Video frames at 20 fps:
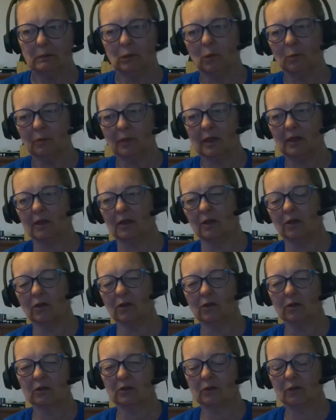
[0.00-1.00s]
hope that doesn't
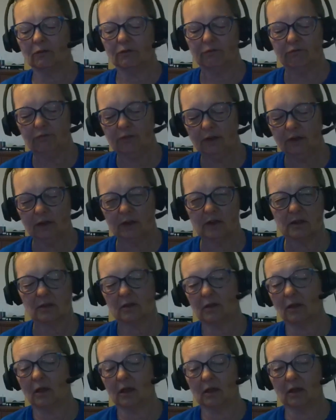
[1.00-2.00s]
hurt their feelings,
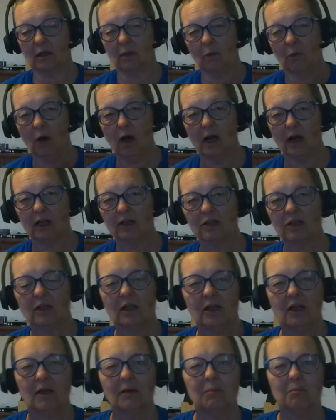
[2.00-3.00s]
not like they watch,
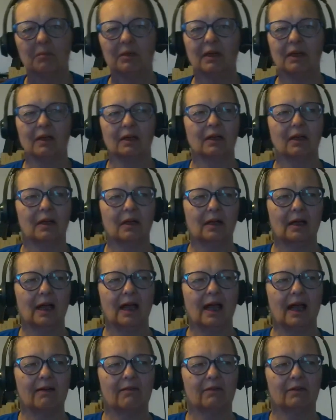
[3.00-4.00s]
but I
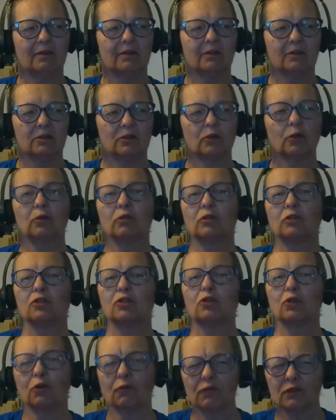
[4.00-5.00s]
have a certain
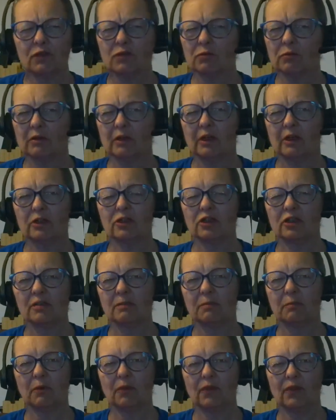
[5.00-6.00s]
surface
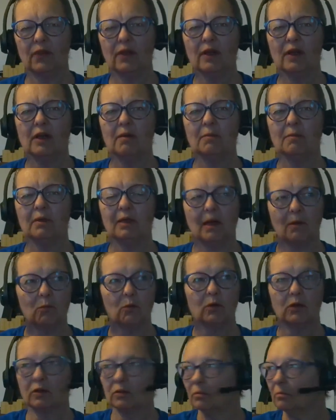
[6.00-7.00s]
relationship with them and I
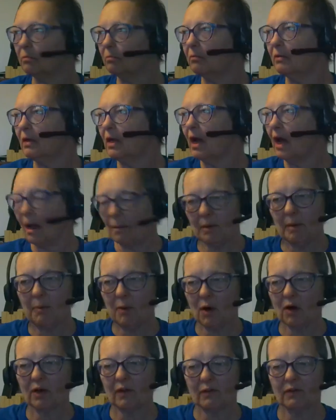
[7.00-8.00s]
want to, I'm a
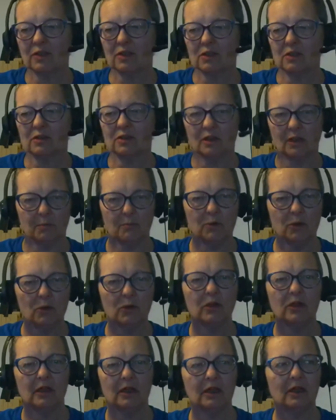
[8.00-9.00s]
part of this
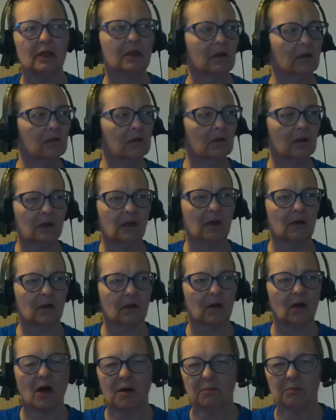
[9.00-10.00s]
community in our
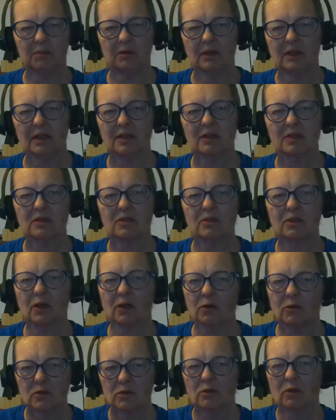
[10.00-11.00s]
complex, you
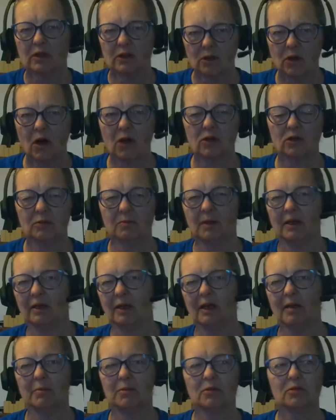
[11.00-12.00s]
know, so I talk to my
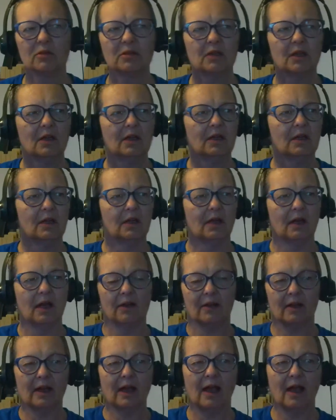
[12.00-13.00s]
neighbors.
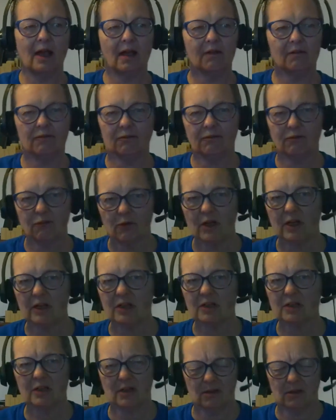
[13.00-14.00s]
And then I have
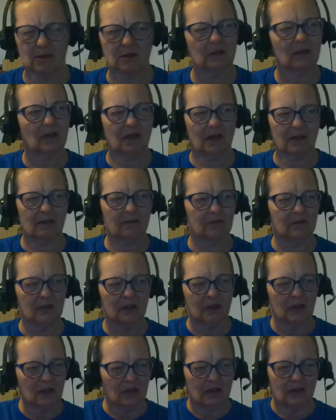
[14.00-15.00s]
friends that are I have
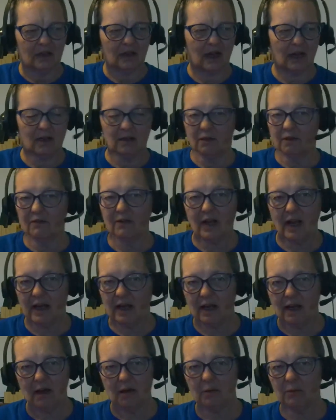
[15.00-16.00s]
that I love to
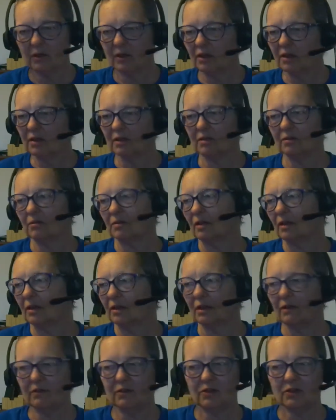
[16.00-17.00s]
hang out with and, and
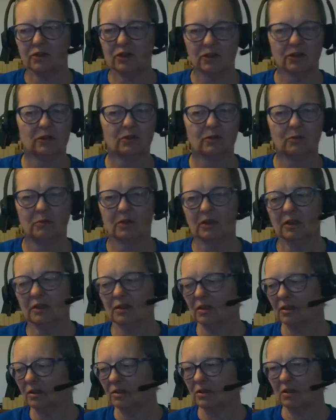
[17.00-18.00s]
love to chill
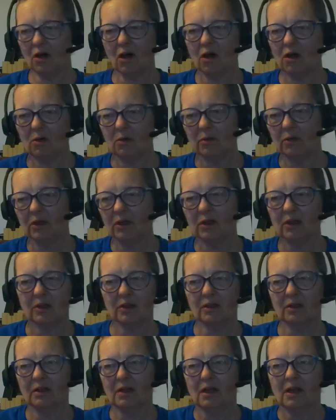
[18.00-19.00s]
with and talk with
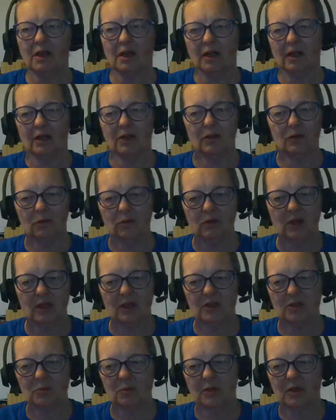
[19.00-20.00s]
and, and do
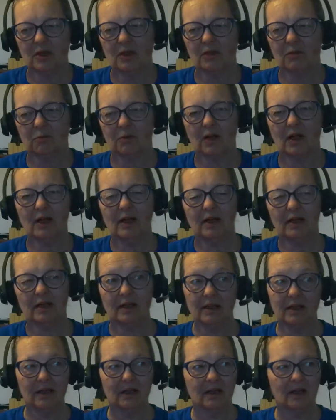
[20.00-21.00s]
things with, right?
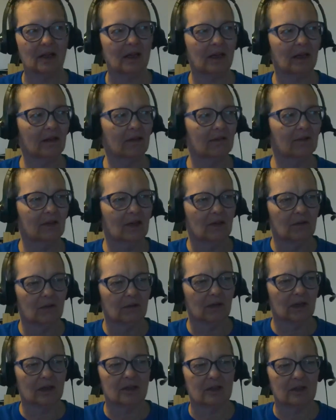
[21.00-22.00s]
And then I have
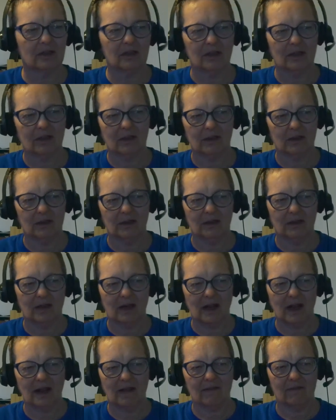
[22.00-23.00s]
relation and then
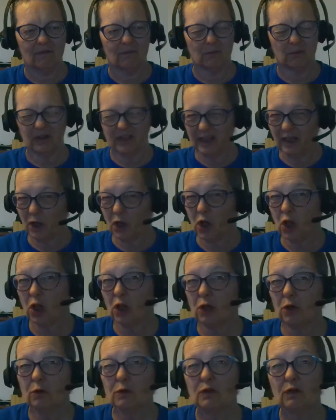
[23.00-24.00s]
I have really
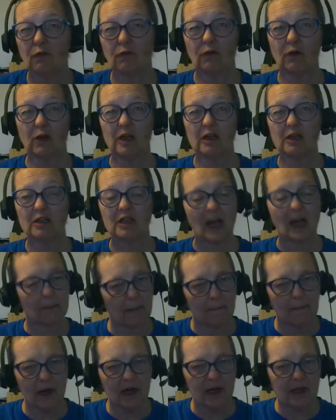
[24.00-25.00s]
close friends like
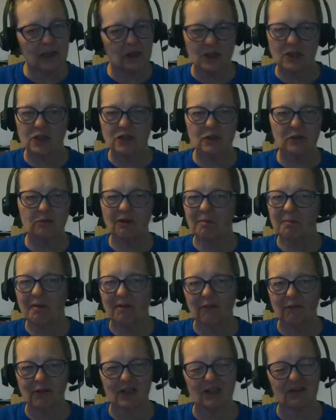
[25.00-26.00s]
my buddy Ginger. We've
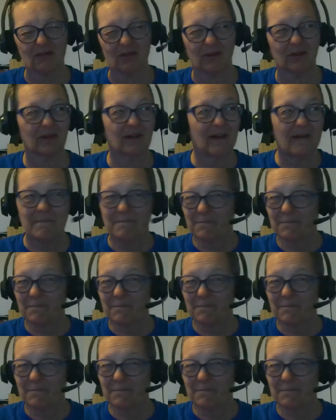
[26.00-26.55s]
been friends for